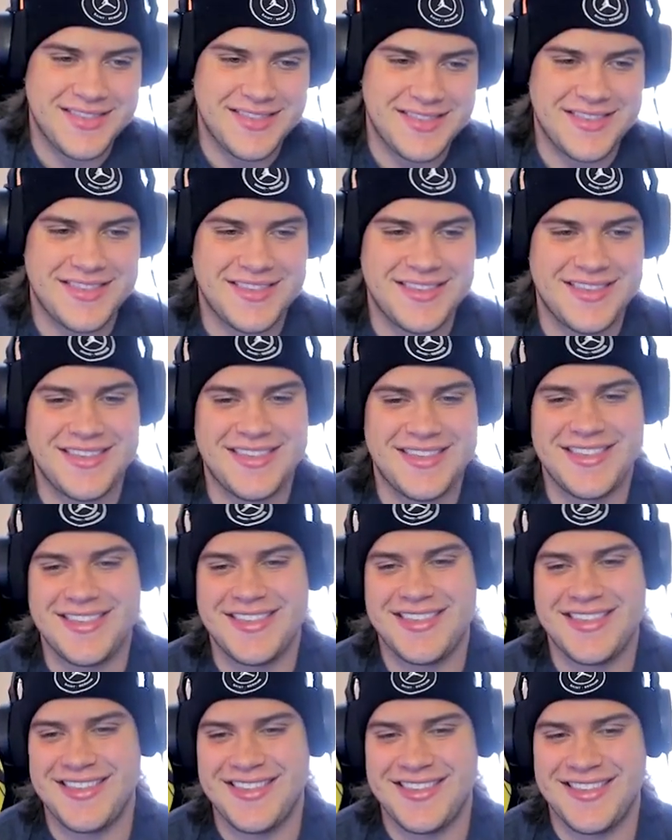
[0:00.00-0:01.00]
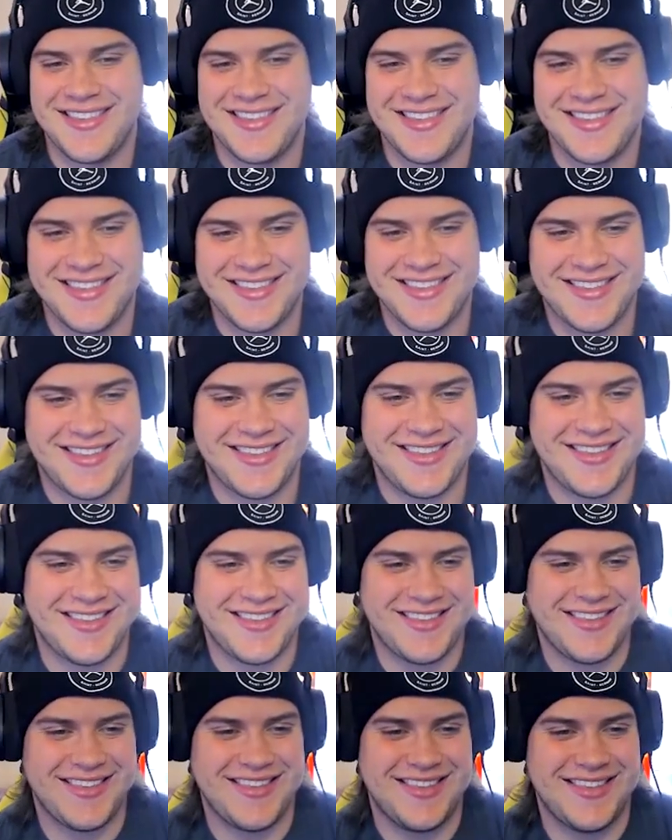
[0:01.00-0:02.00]

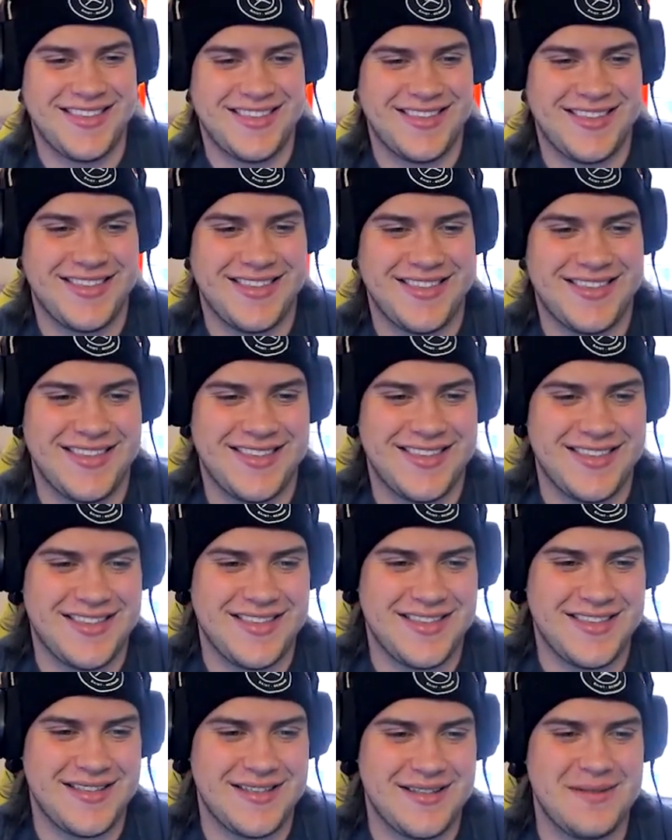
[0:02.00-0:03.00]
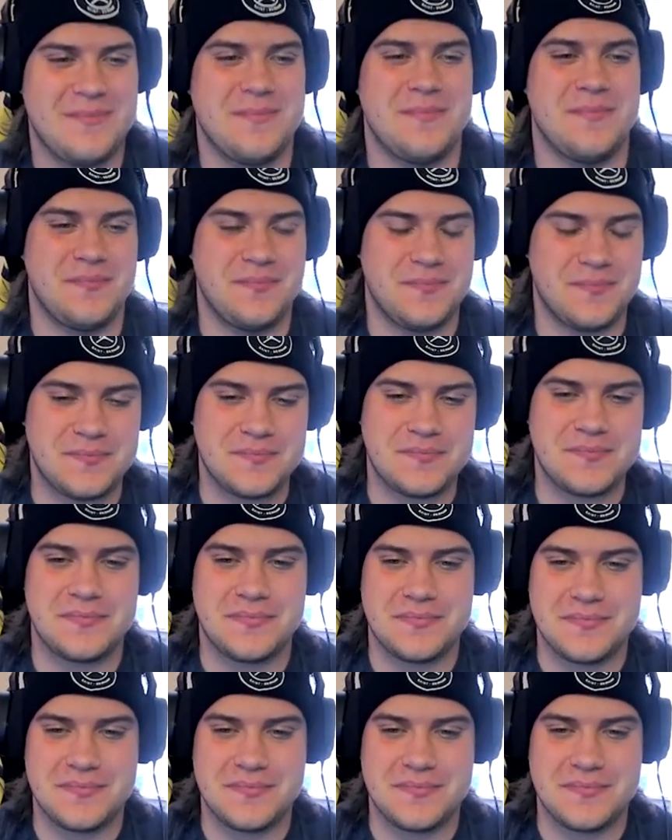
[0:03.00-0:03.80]
[no speech]